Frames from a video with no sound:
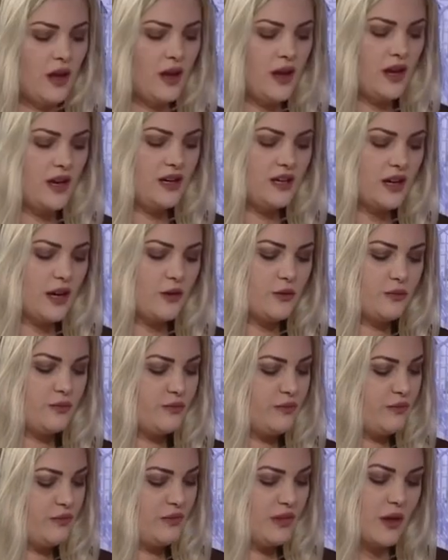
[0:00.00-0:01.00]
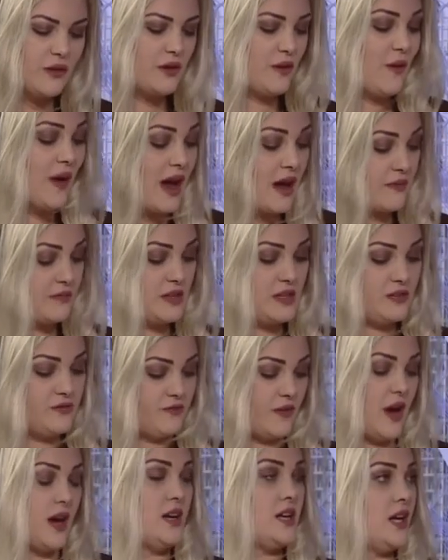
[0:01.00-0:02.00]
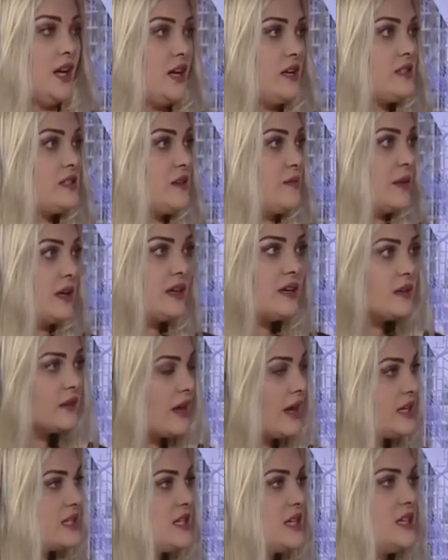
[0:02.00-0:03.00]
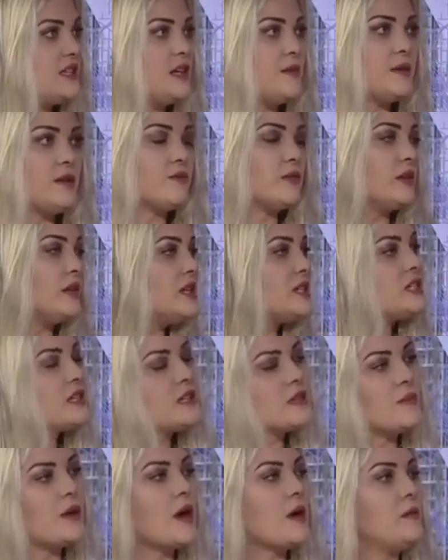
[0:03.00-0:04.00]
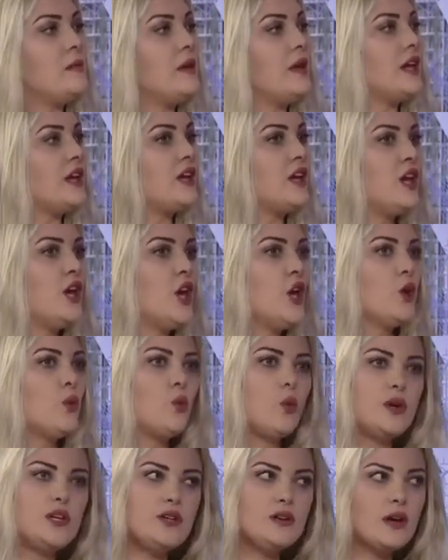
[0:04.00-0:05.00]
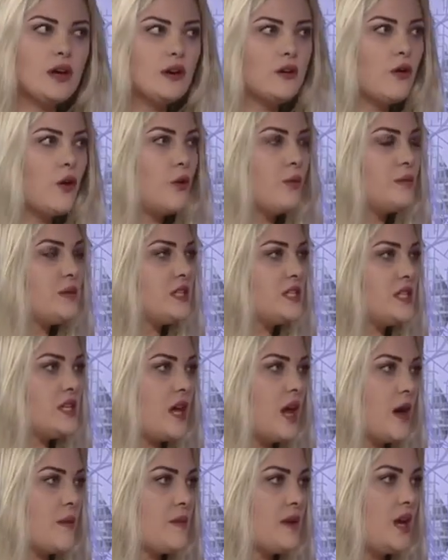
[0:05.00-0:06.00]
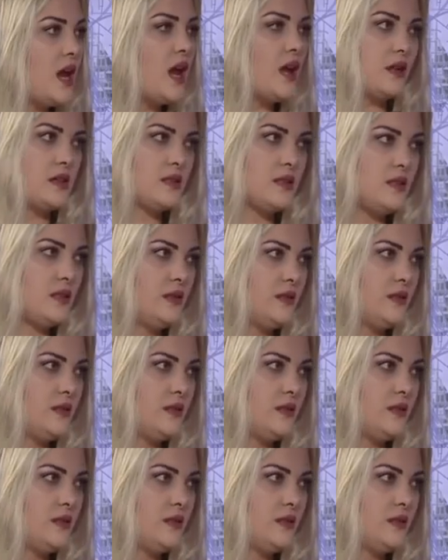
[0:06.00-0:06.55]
And now that you have these findings, they've been collected, they've been released to the public, what do you kind of hope to see happen next?